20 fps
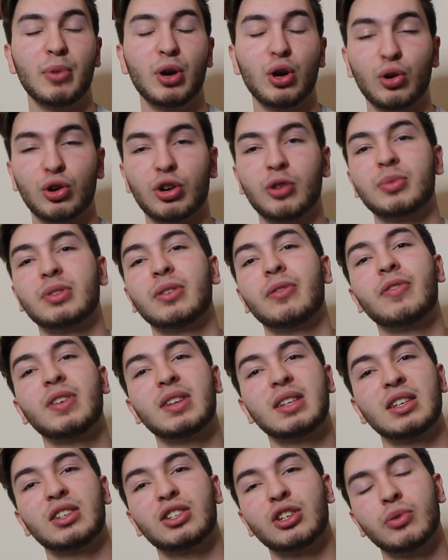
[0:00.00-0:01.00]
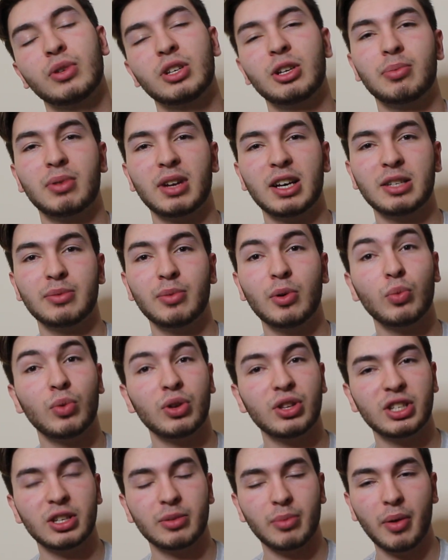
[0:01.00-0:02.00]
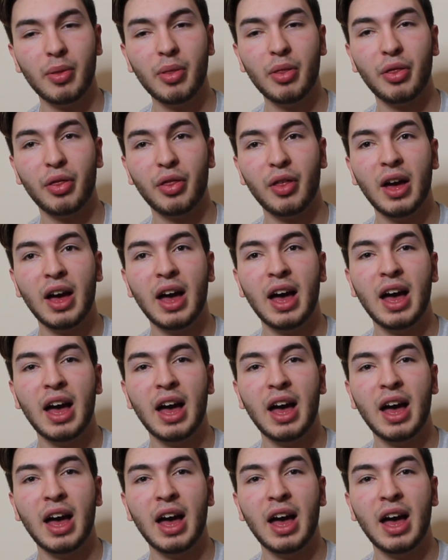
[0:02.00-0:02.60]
who comes and visits you in your placement once a month,